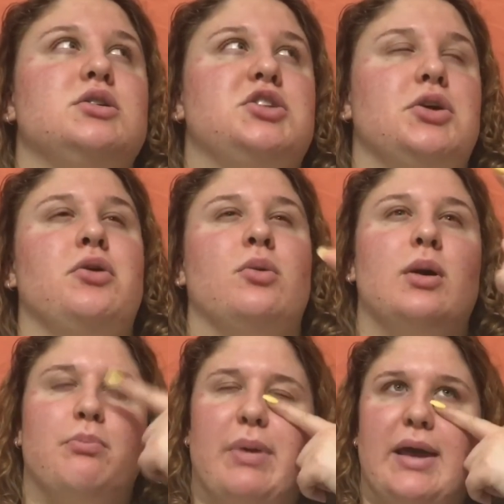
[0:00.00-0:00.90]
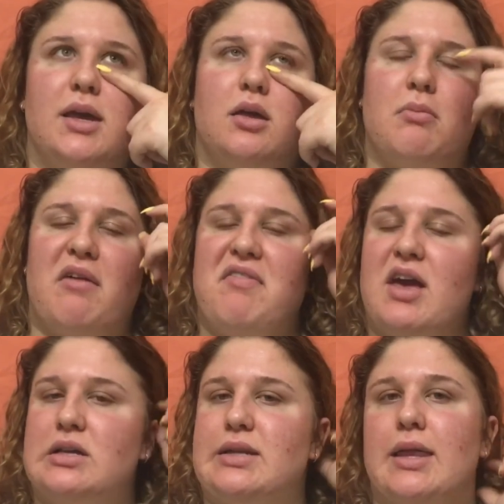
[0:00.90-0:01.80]
to bake my
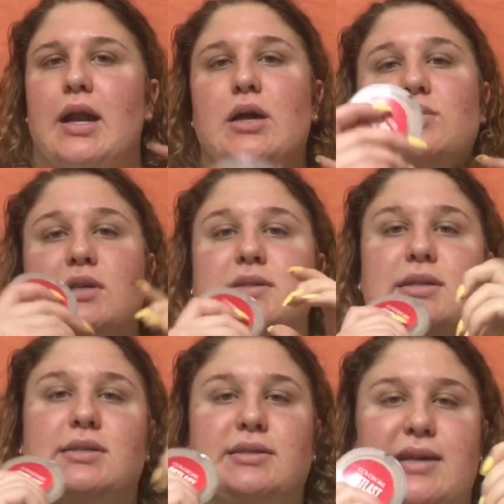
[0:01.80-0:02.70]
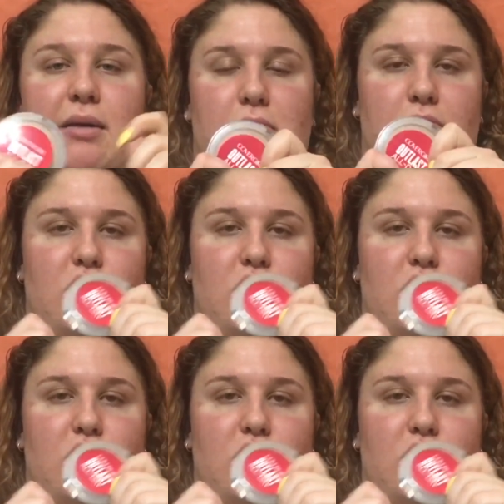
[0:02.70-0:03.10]
face, and then I use this to set